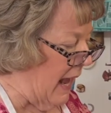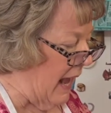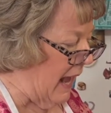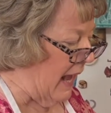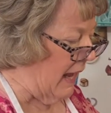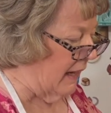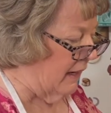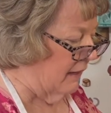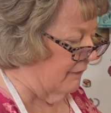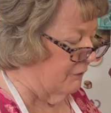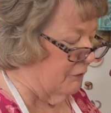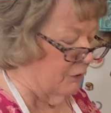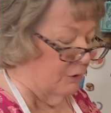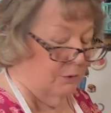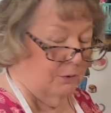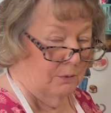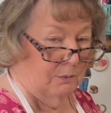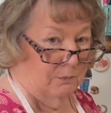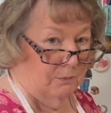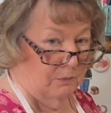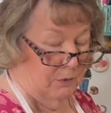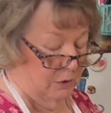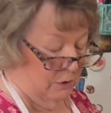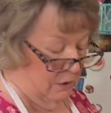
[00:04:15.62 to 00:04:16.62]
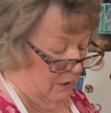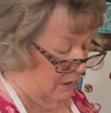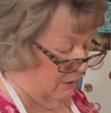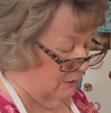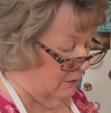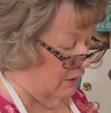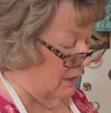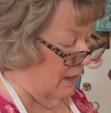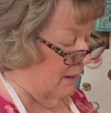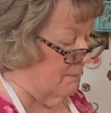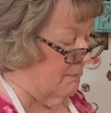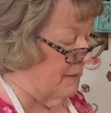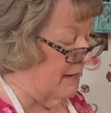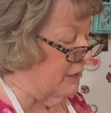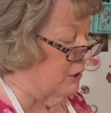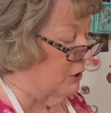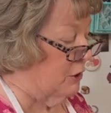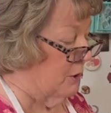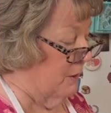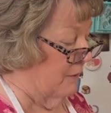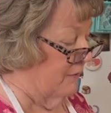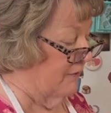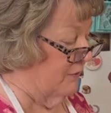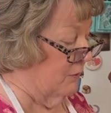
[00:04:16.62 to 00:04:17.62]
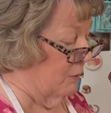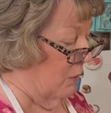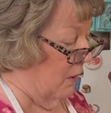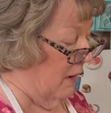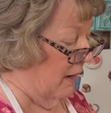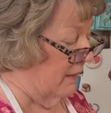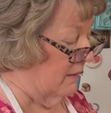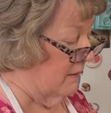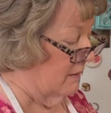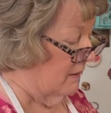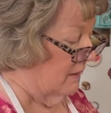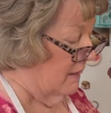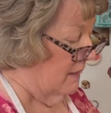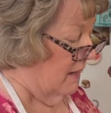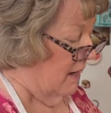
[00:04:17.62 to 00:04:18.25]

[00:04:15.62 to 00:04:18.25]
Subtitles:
if you're a makeshift one,